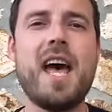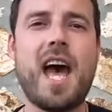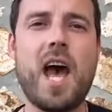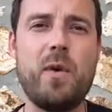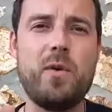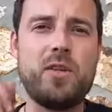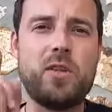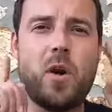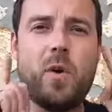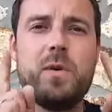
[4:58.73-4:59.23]
I
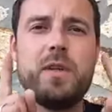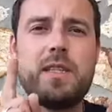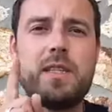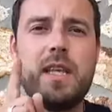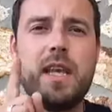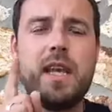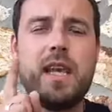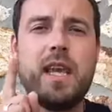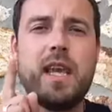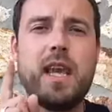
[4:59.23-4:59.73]
was always
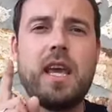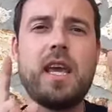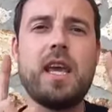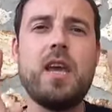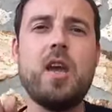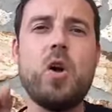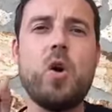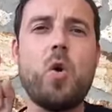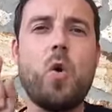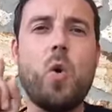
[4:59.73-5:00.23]
thinking,
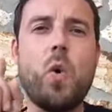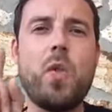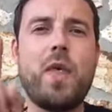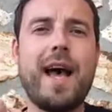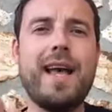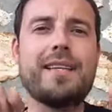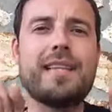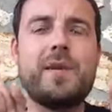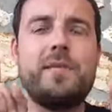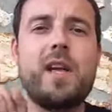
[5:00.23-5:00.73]
oh,
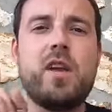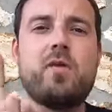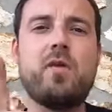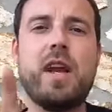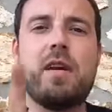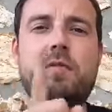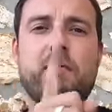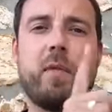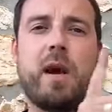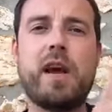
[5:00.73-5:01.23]
that's going to be
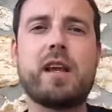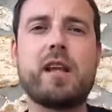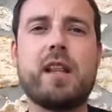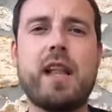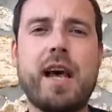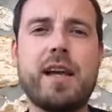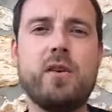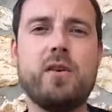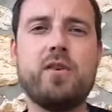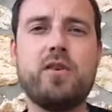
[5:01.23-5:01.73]
great for my
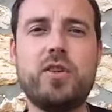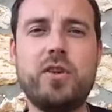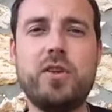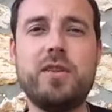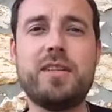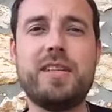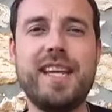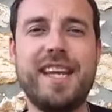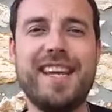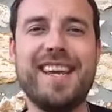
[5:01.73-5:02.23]
client on
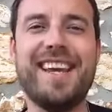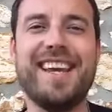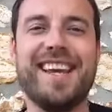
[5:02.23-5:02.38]
Tuesday.